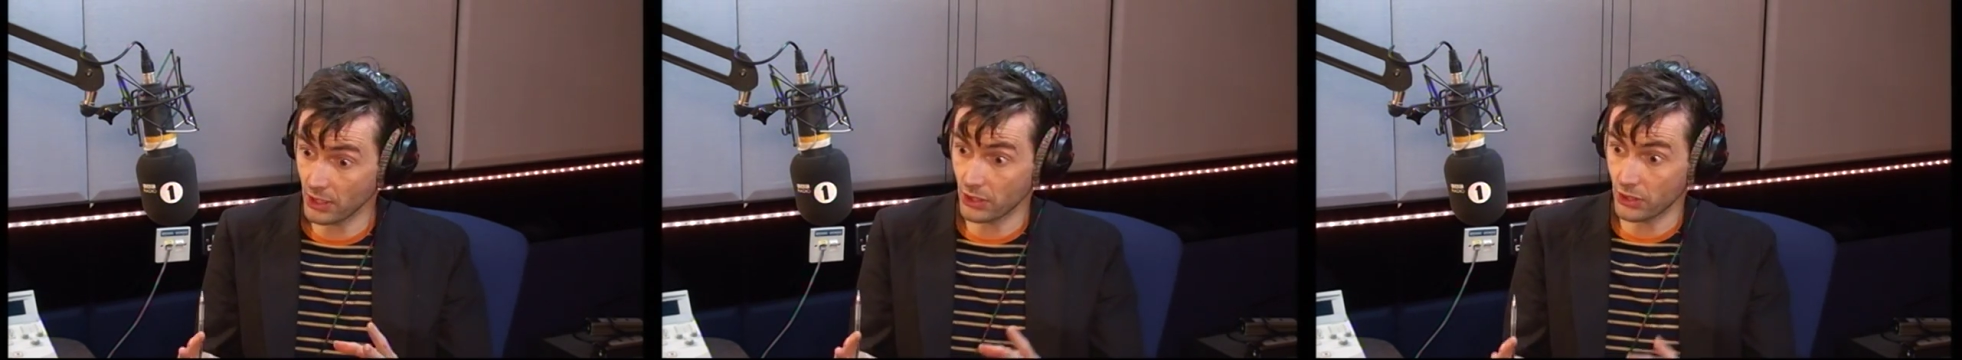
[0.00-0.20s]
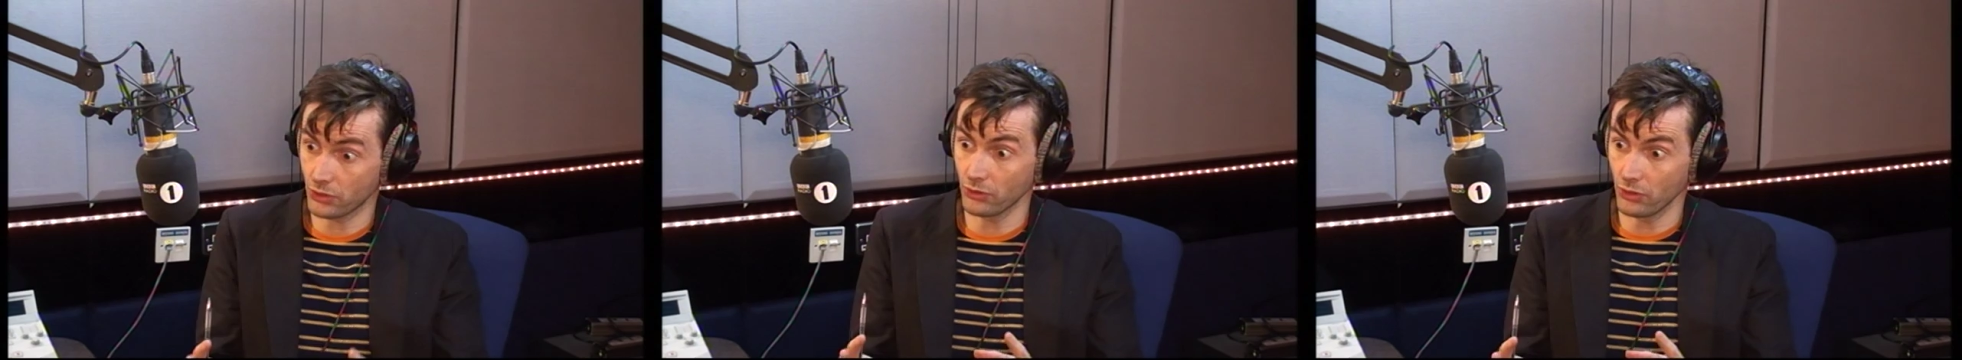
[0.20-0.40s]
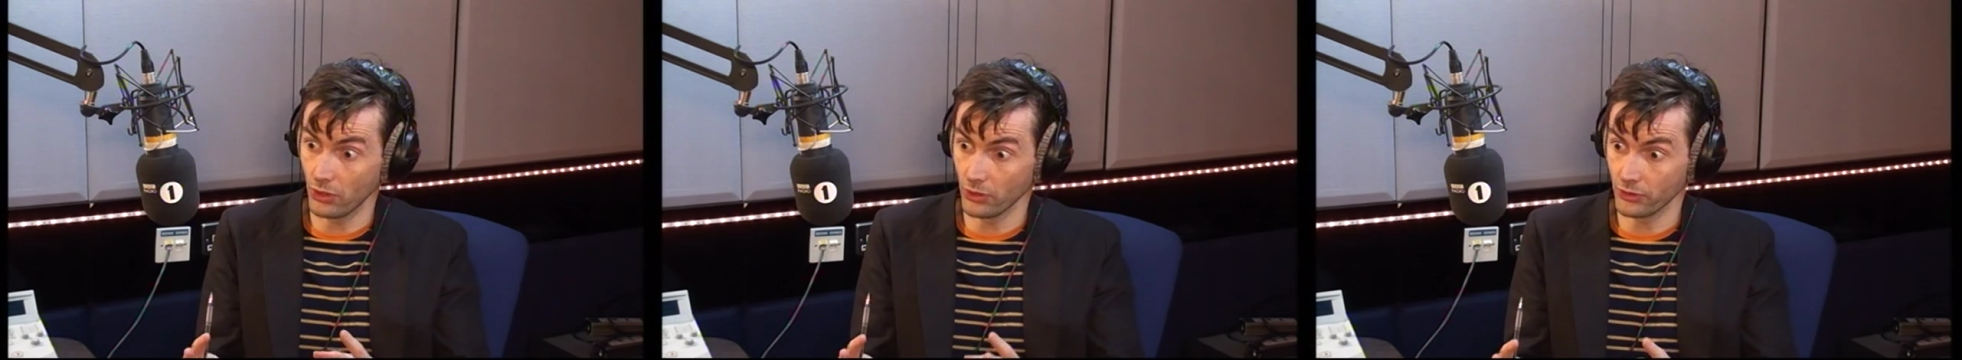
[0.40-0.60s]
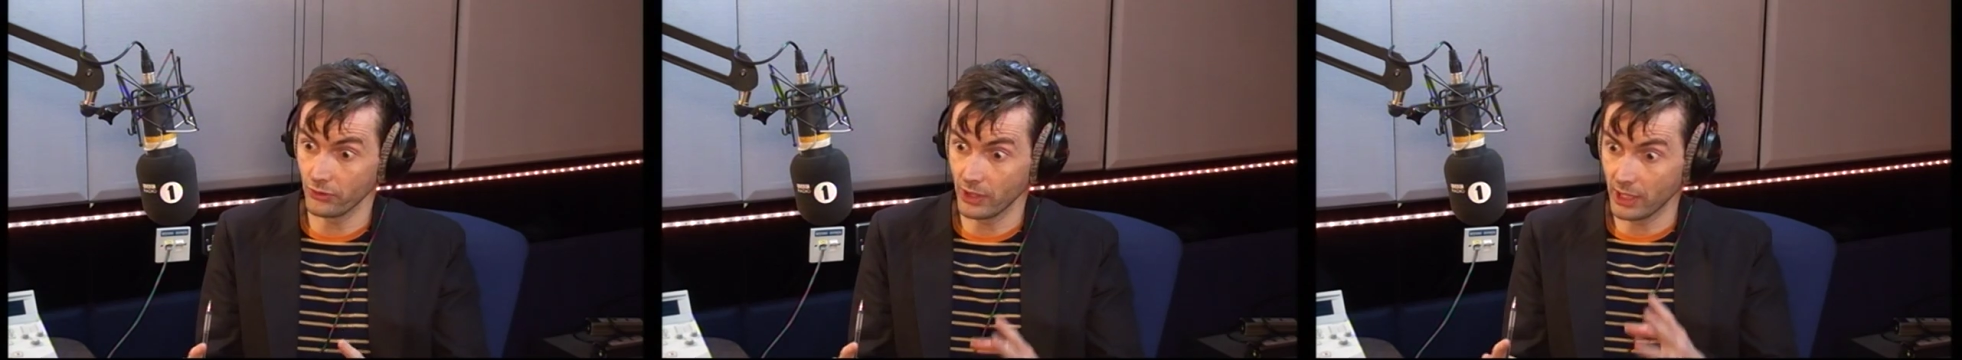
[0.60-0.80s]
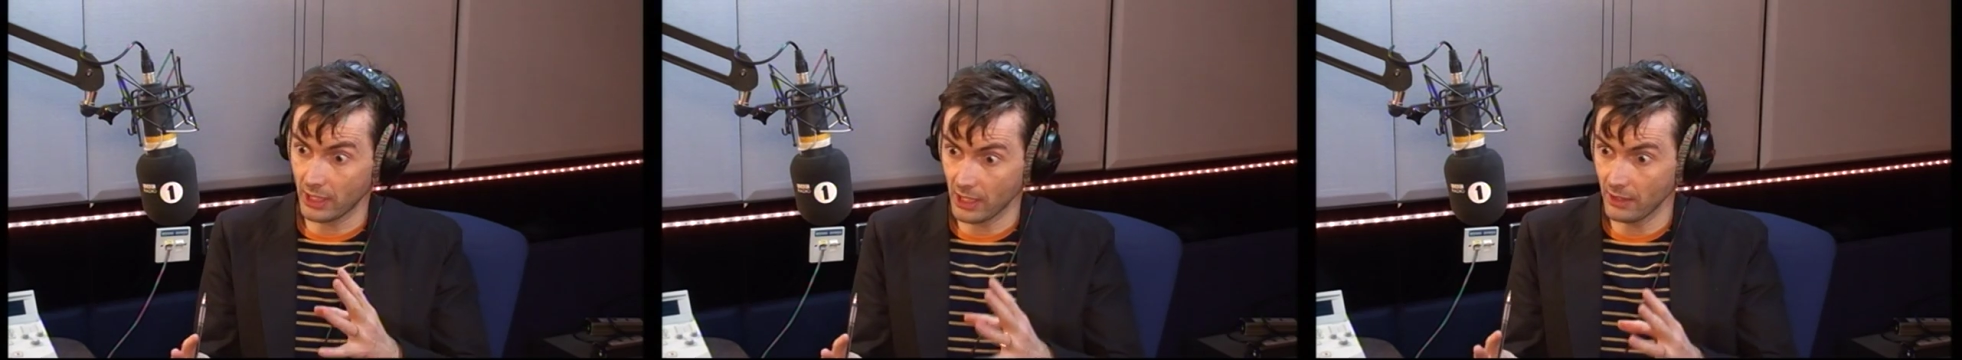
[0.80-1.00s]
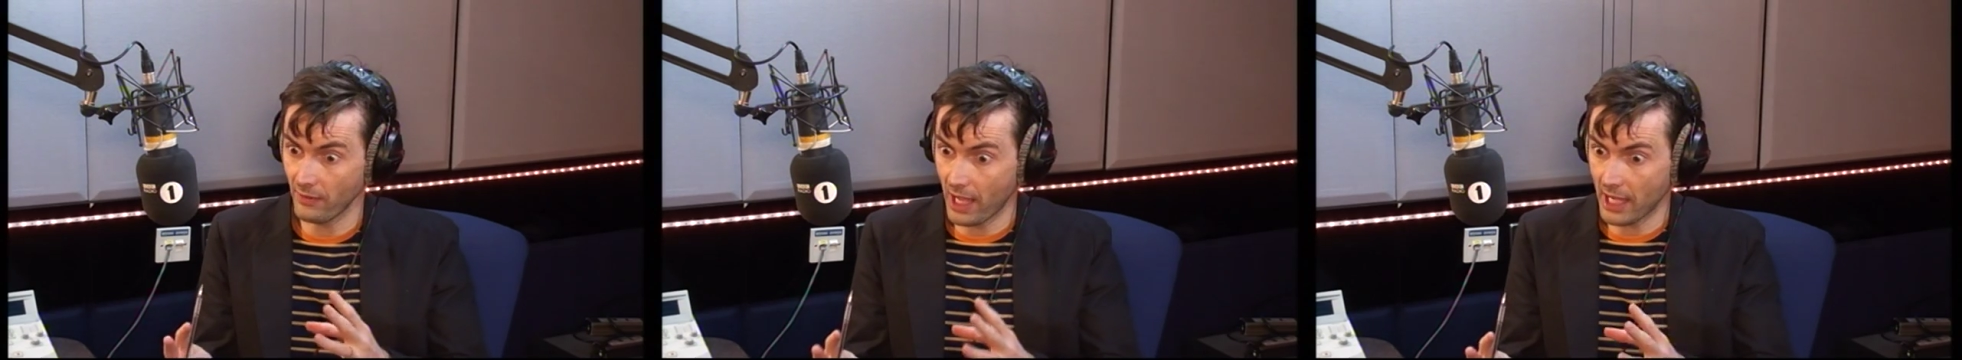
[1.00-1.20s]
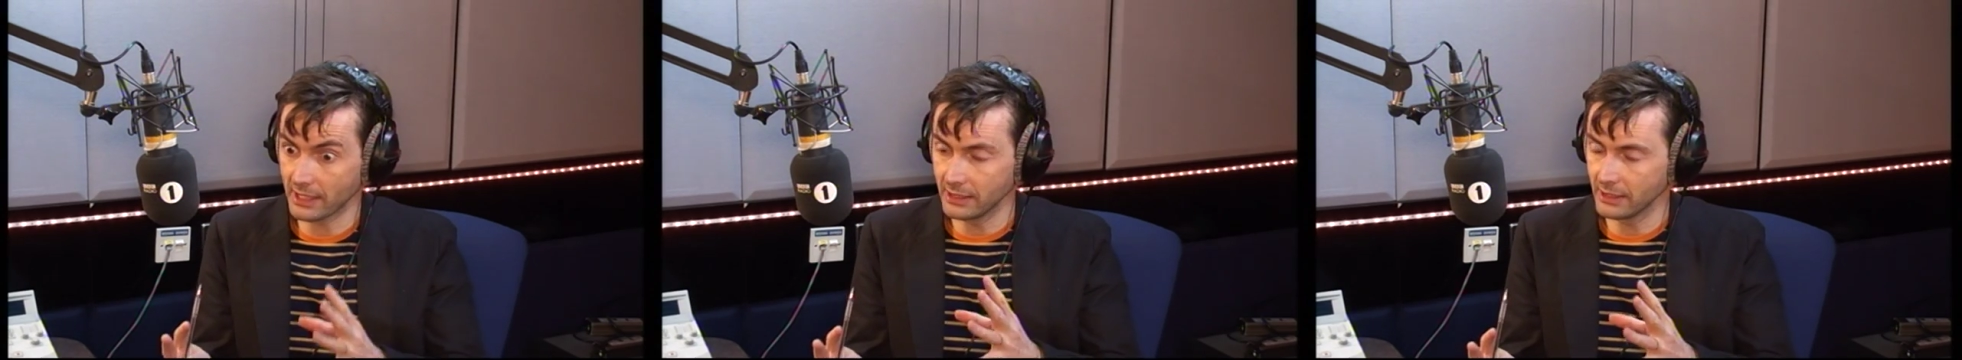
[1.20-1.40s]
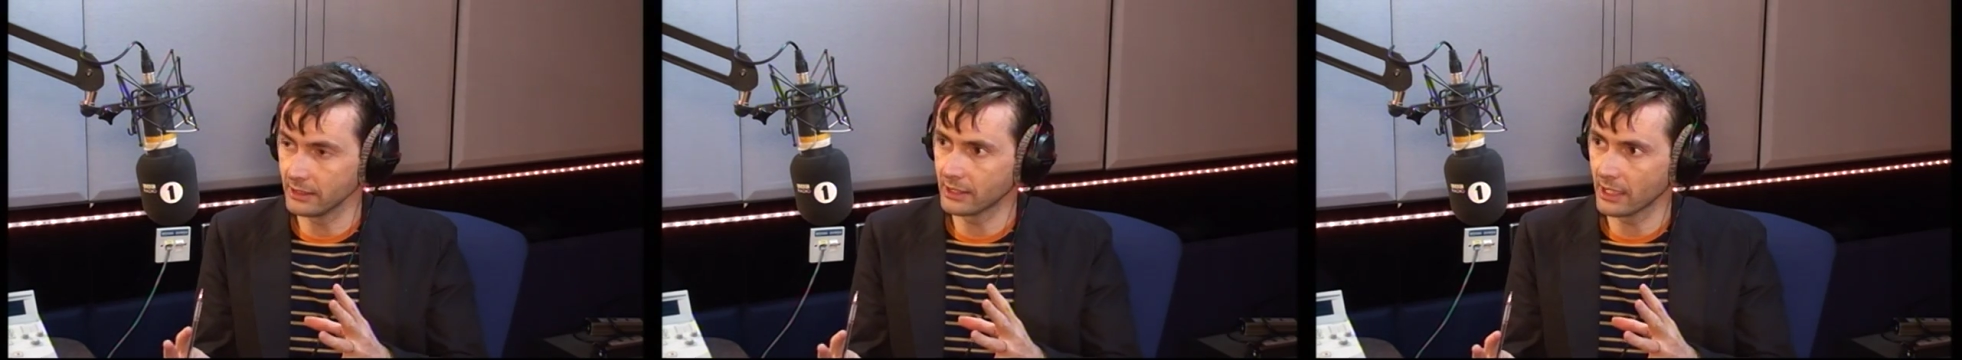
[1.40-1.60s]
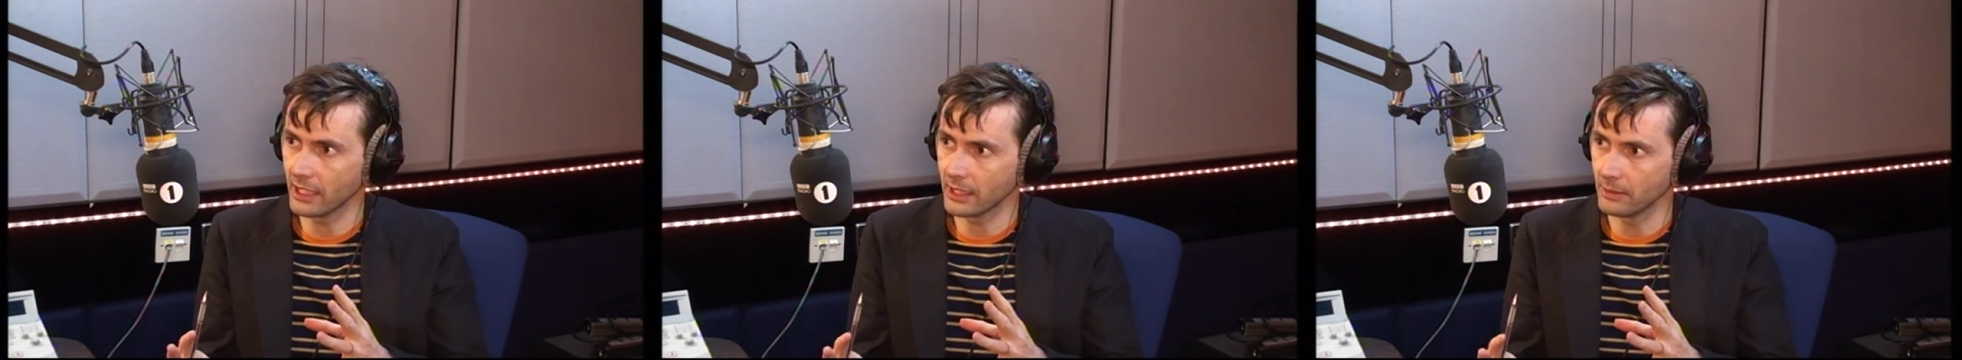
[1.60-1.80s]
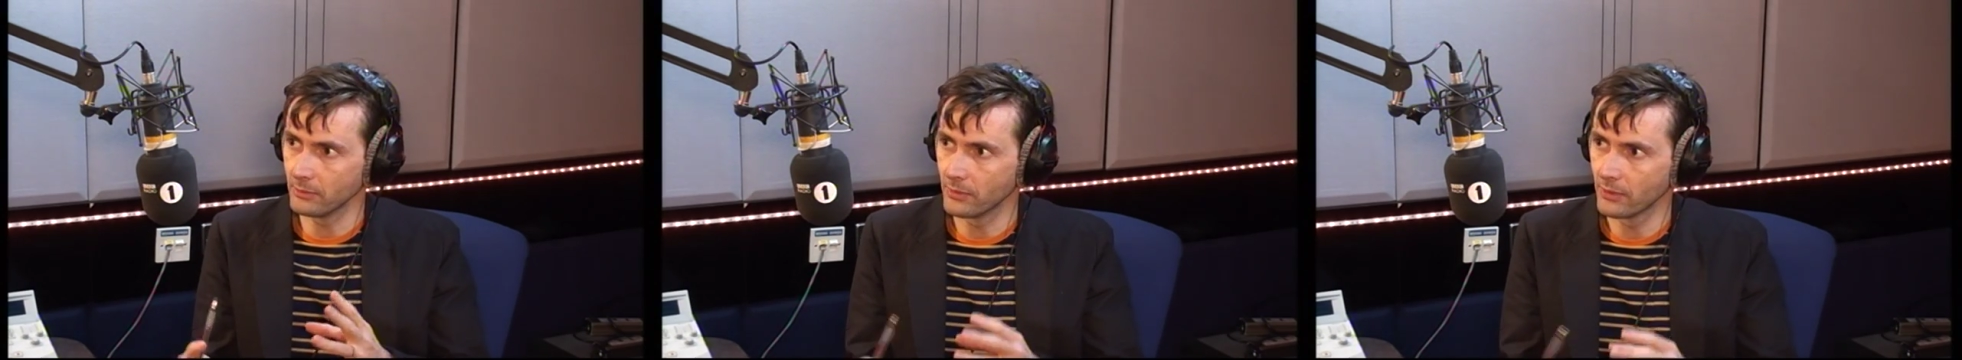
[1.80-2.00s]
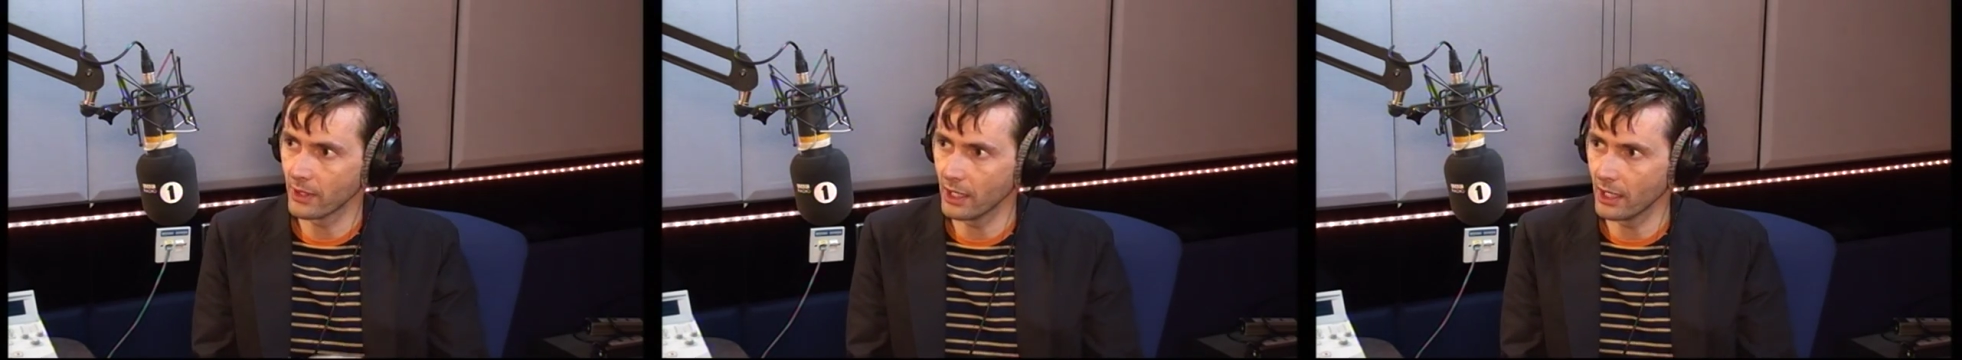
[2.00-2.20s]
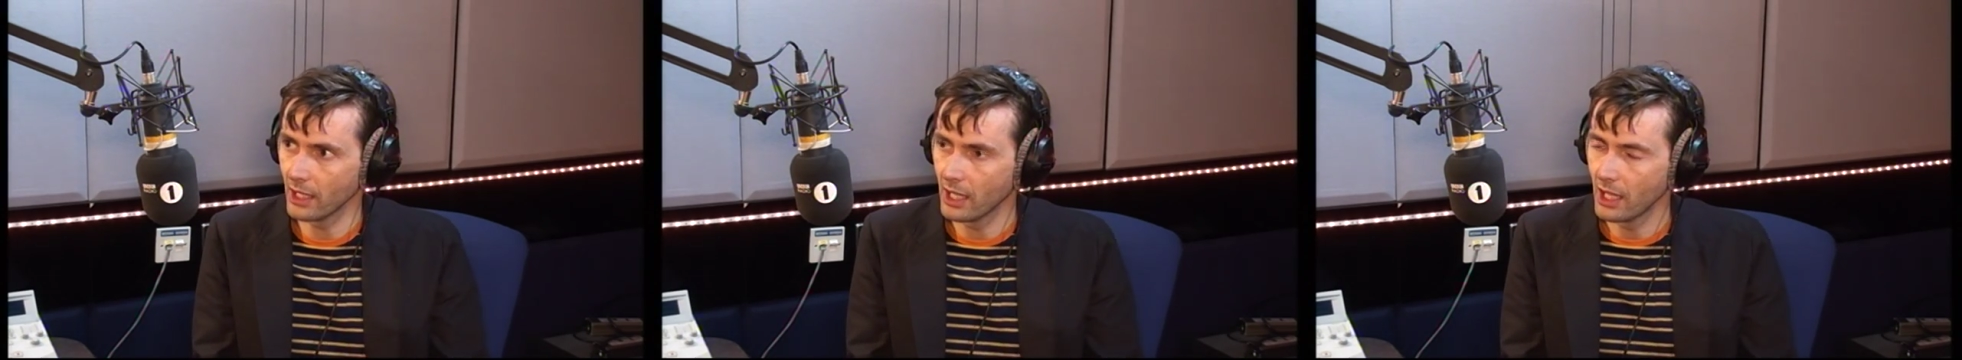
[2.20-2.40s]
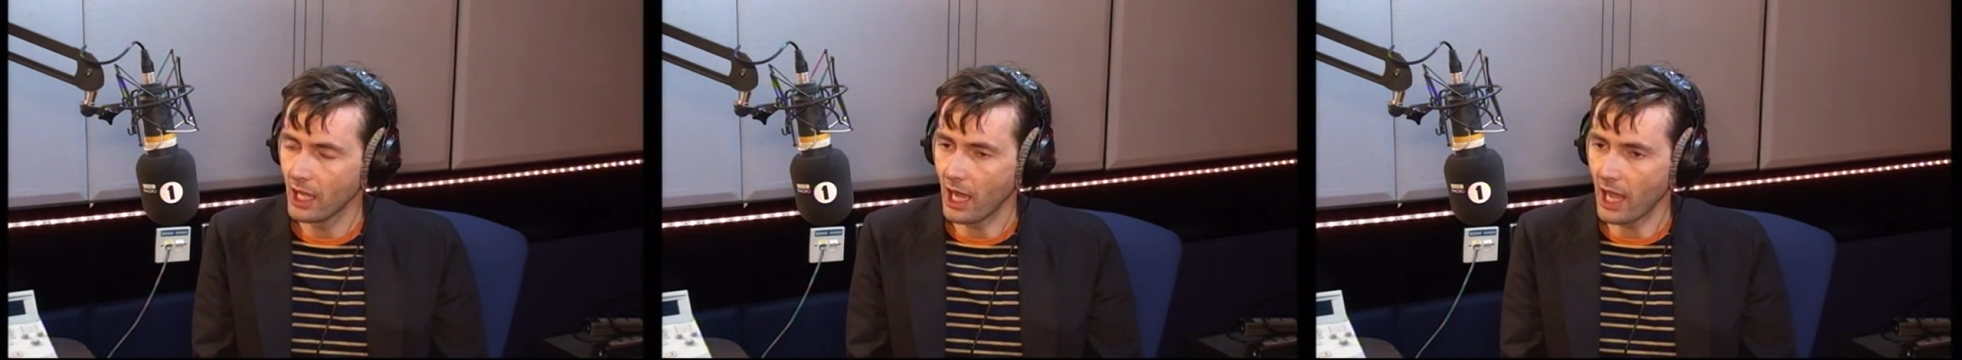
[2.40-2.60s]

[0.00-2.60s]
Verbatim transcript: extraordinary kind of heightened time that mm.